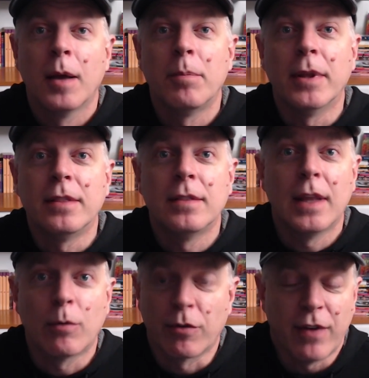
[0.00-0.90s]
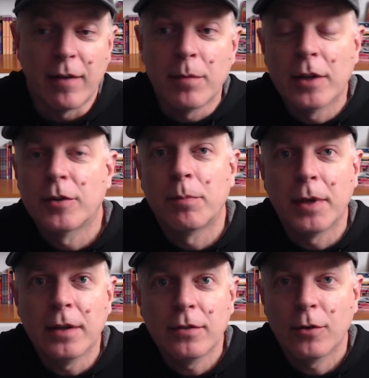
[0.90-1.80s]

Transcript: but they were five minutes a piece.